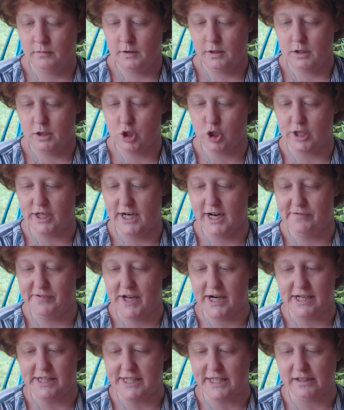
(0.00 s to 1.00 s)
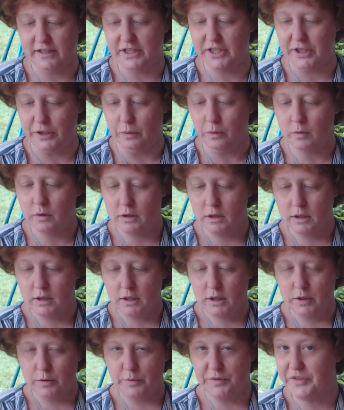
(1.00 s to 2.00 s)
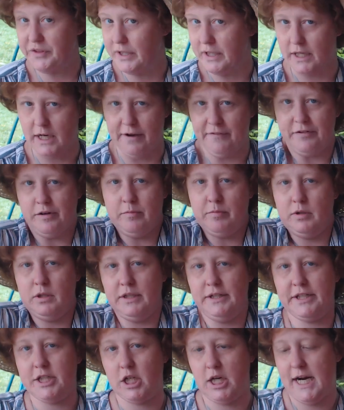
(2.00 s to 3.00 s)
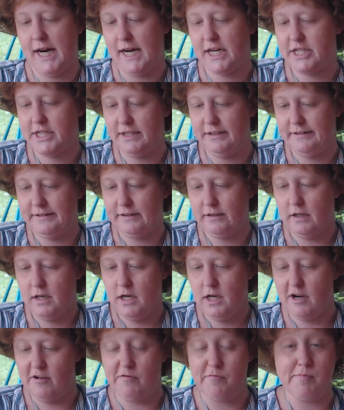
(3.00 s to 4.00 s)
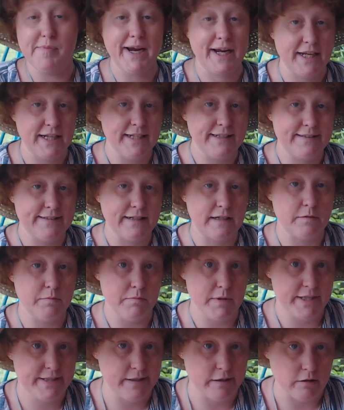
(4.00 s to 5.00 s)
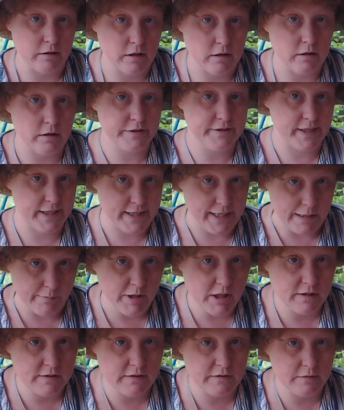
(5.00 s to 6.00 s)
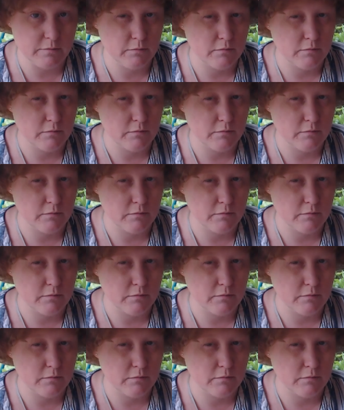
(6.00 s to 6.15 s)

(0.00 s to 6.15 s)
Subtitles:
Could it have anything to do with the inevitable interactions of mechanistic material dynamics?